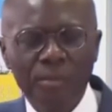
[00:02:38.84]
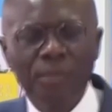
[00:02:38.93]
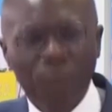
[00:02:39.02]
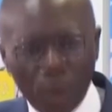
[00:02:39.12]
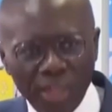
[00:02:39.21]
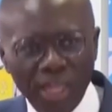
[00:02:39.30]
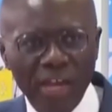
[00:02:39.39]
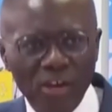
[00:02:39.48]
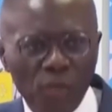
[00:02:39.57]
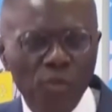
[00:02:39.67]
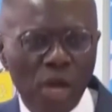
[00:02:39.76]
before the
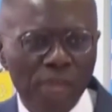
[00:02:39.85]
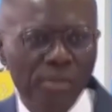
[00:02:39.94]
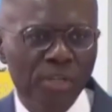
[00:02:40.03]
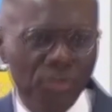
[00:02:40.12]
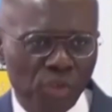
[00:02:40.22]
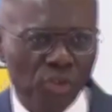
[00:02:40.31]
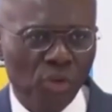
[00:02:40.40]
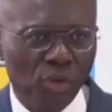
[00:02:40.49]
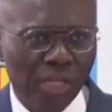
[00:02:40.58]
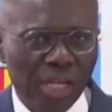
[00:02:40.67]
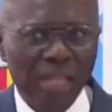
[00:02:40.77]
end of your administration.
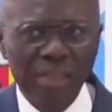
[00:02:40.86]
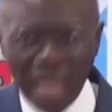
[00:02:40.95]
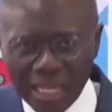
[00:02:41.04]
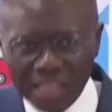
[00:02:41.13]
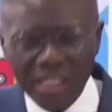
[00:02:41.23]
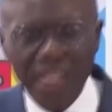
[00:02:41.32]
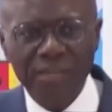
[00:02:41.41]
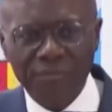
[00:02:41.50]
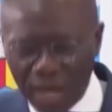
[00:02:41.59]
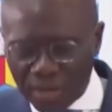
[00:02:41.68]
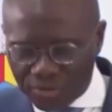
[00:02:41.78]
That, in
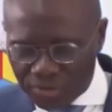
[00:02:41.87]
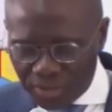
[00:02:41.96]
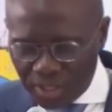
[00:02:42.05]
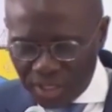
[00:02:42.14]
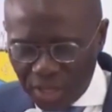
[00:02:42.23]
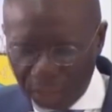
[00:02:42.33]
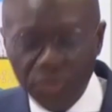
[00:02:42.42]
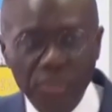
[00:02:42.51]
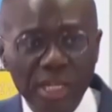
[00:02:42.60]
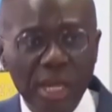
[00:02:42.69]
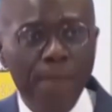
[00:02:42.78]
fact, is
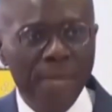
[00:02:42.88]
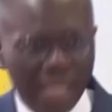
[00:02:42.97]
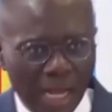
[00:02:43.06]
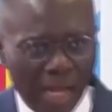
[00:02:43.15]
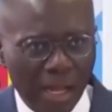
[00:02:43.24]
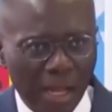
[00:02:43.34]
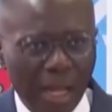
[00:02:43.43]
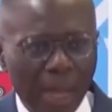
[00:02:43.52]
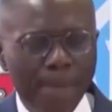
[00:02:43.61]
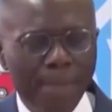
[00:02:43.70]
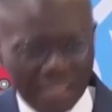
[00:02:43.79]
even a bigger,
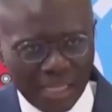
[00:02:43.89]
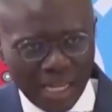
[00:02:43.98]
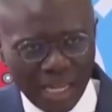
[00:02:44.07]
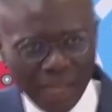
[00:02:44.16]
better,